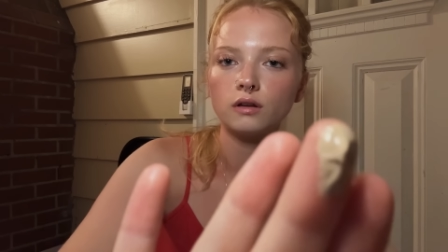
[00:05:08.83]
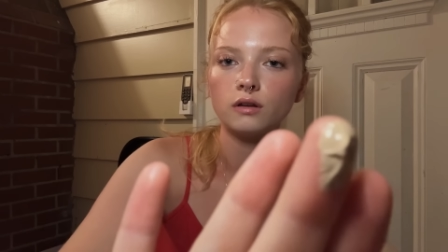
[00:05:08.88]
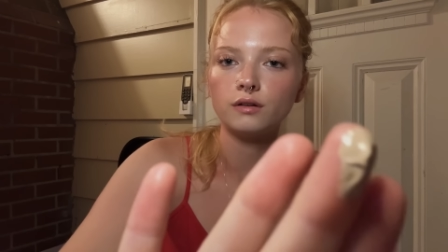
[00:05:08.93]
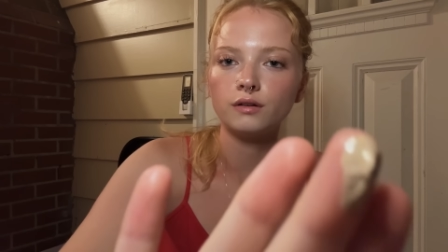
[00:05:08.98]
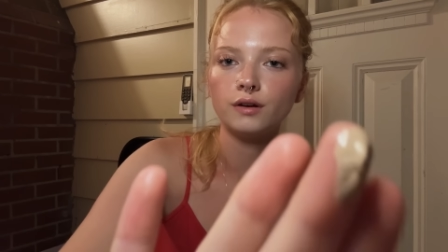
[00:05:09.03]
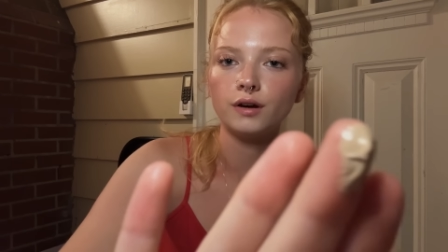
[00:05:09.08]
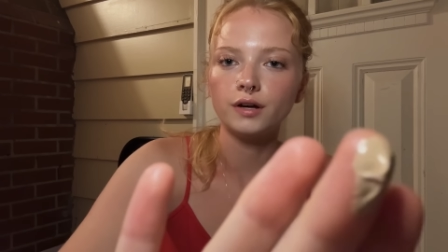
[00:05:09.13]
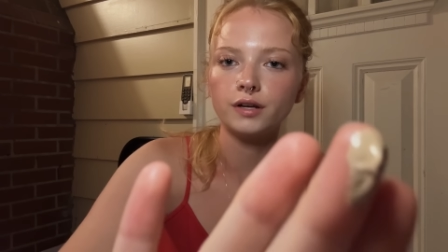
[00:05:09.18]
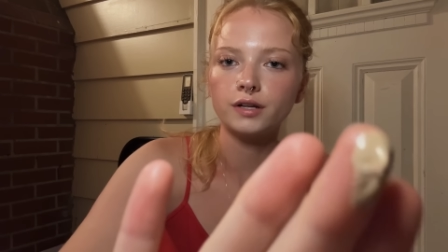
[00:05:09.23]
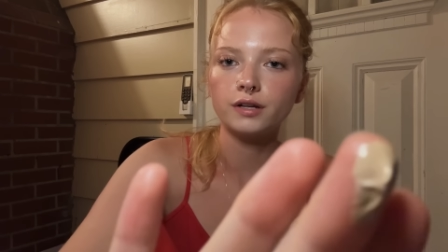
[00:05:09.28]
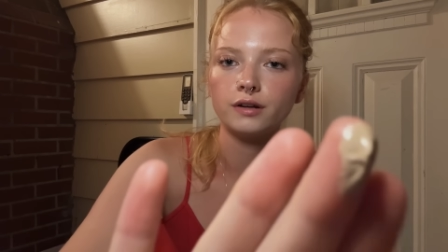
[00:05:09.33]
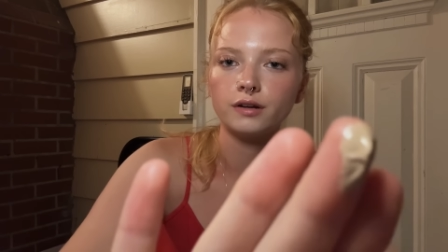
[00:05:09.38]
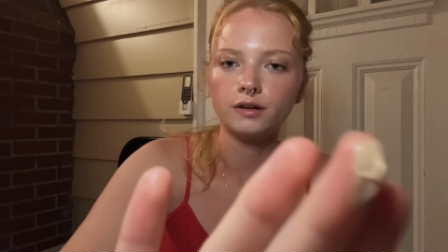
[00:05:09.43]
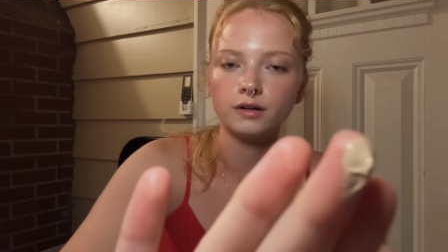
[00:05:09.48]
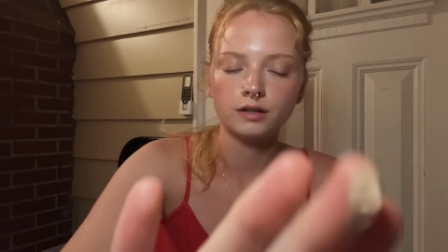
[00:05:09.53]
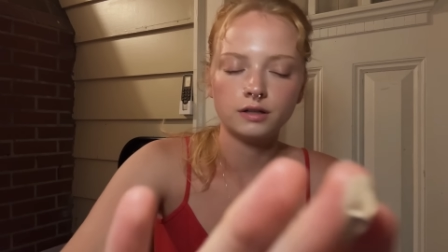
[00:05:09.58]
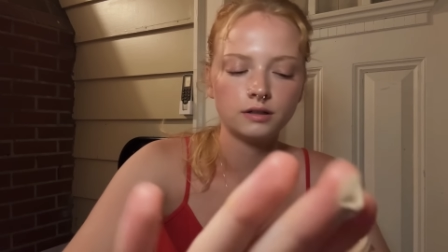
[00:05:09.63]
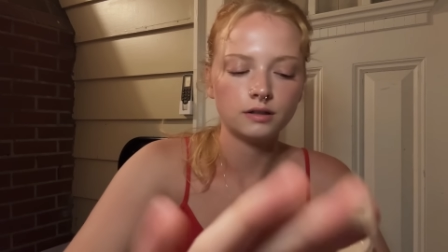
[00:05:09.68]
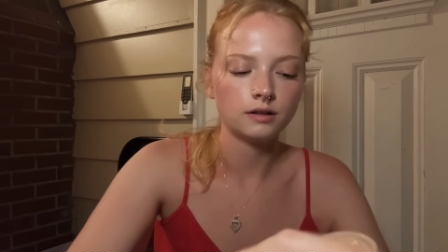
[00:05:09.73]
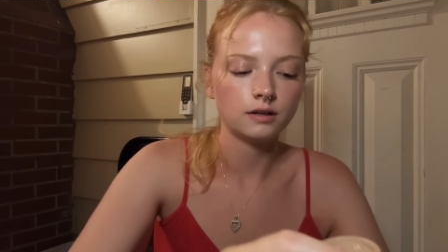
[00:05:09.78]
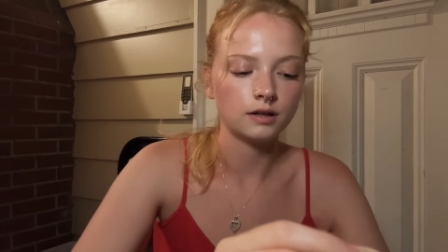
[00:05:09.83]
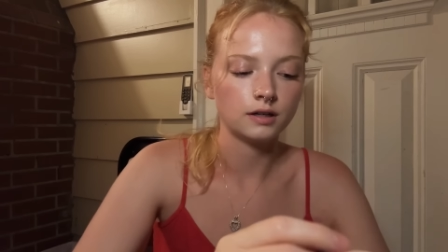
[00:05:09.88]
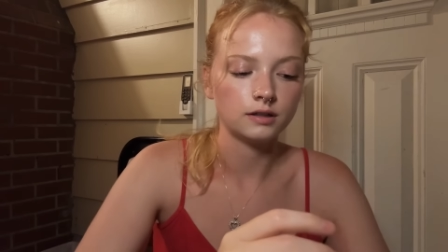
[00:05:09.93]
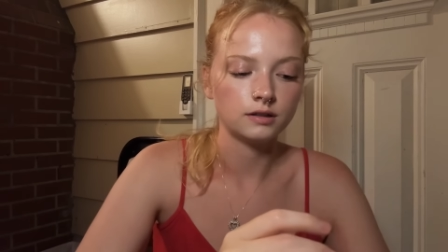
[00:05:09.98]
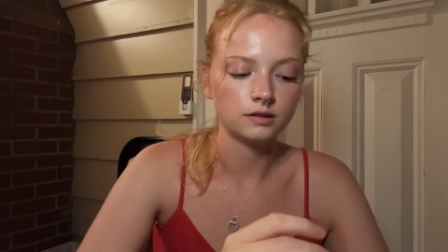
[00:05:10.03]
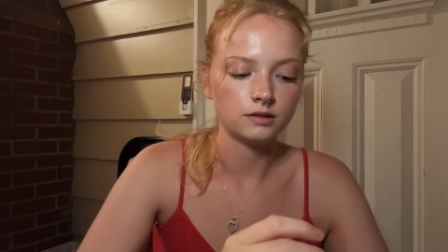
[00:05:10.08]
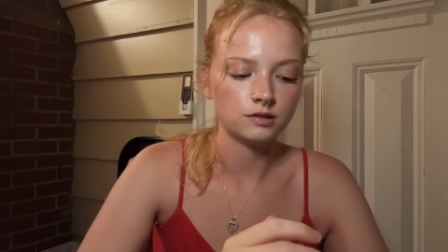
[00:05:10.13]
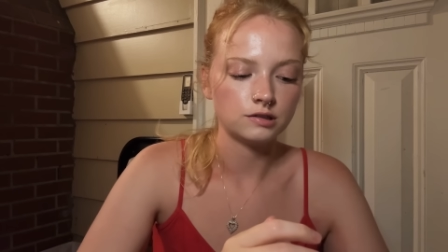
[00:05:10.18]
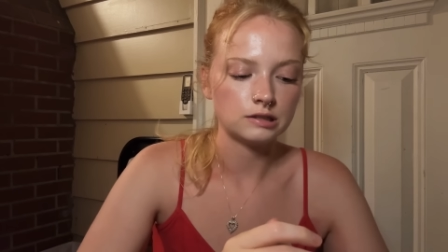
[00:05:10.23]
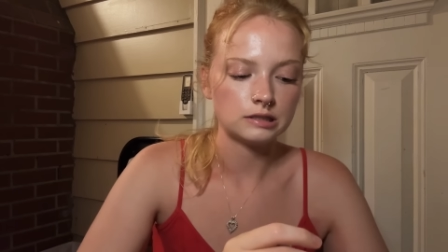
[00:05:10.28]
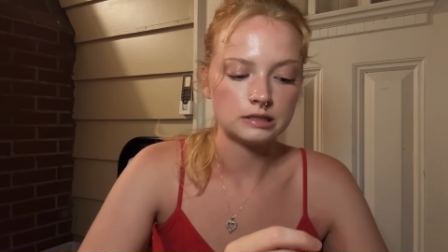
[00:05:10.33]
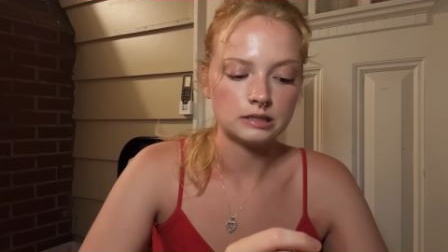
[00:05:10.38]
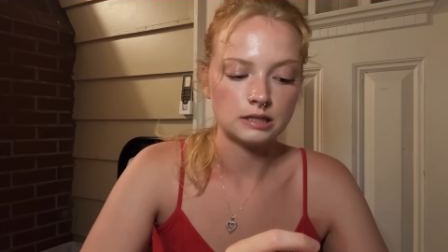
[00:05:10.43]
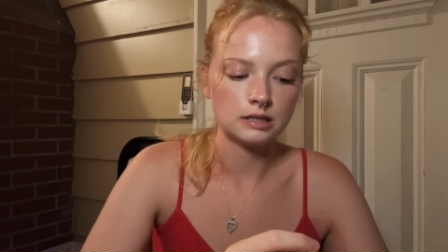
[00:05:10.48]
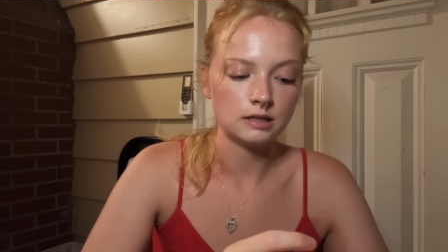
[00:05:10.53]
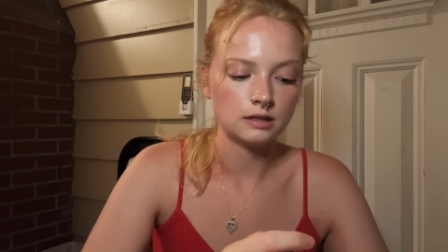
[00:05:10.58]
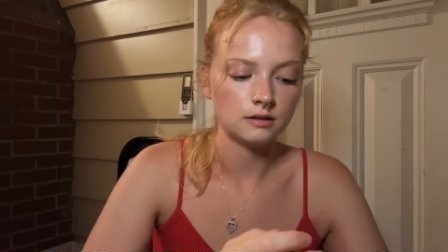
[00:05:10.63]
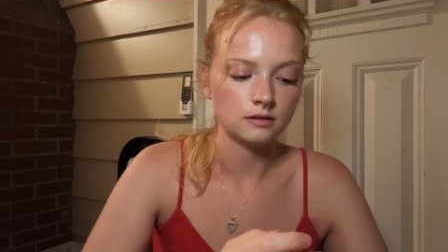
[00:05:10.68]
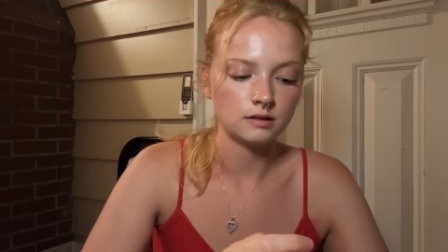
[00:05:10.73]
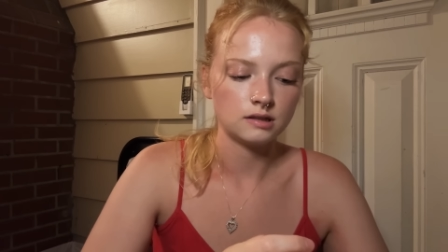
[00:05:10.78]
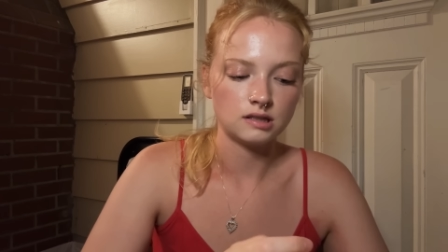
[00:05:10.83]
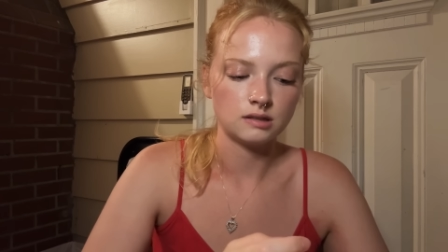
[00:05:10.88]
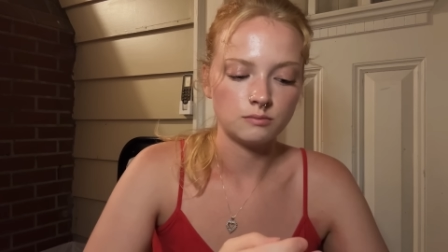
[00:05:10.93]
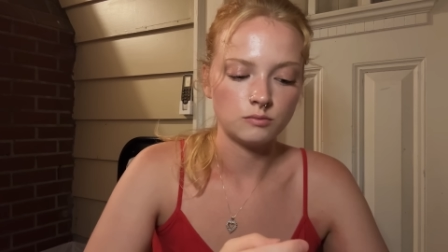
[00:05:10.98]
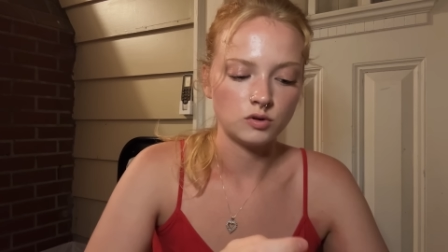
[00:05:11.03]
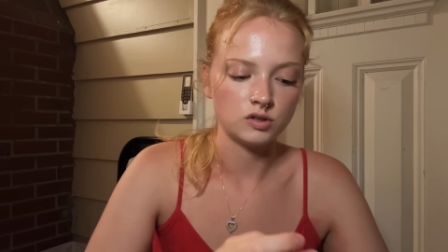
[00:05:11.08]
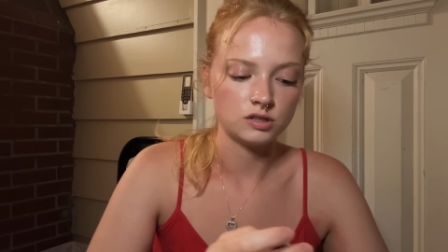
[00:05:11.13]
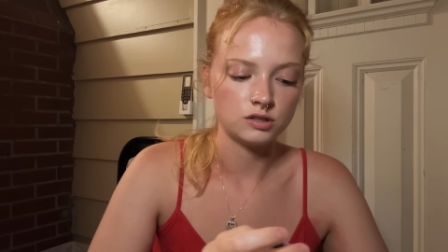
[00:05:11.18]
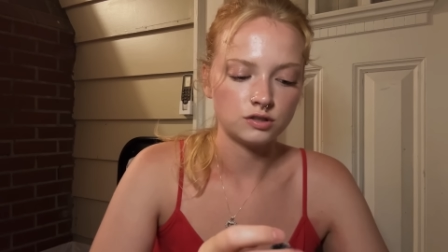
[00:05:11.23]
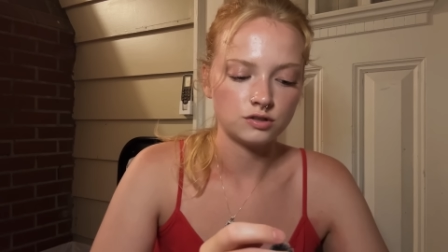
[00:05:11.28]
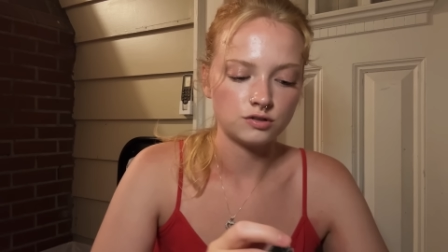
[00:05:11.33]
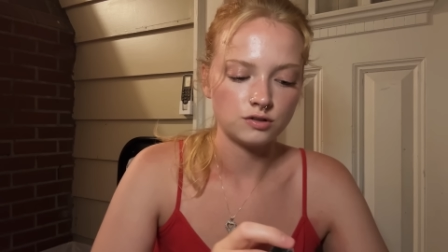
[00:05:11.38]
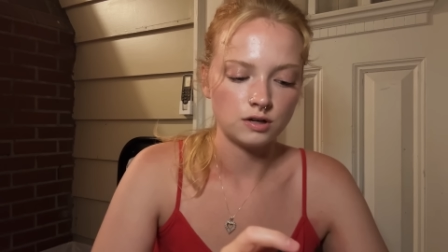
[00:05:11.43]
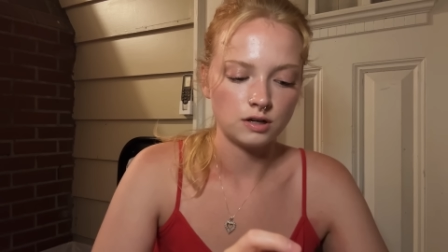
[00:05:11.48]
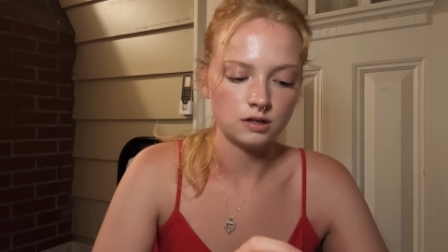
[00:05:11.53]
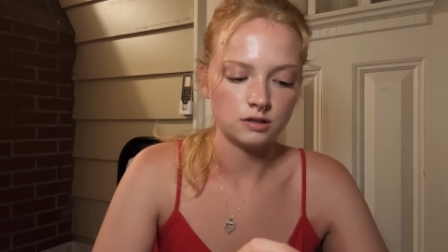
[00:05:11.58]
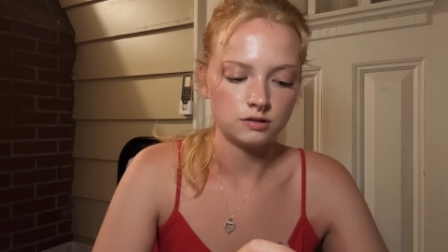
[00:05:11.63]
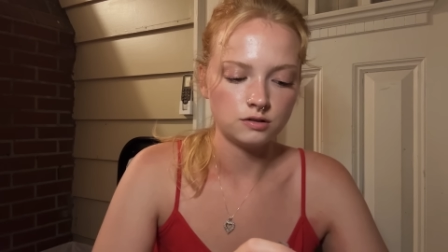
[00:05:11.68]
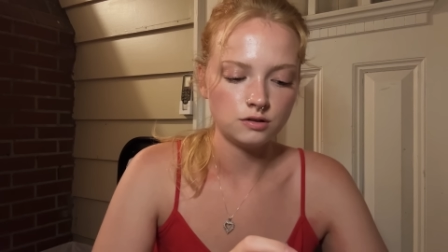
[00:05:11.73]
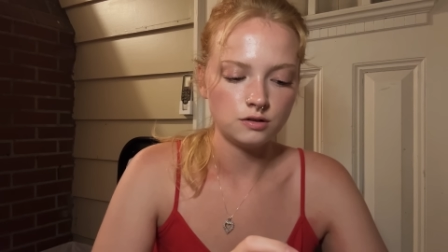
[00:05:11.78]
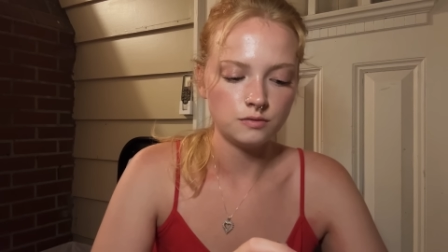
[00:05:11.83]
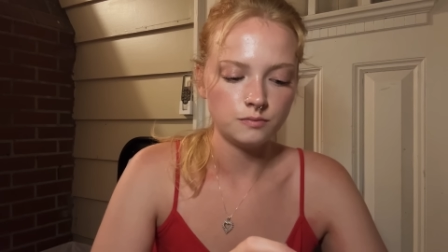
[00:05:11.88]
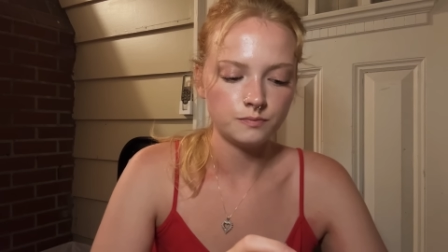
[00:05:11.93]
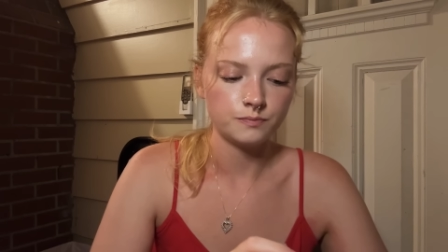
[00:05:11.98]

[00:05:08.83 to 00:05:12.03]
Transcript: dot it on, kind of just like the moisturizer.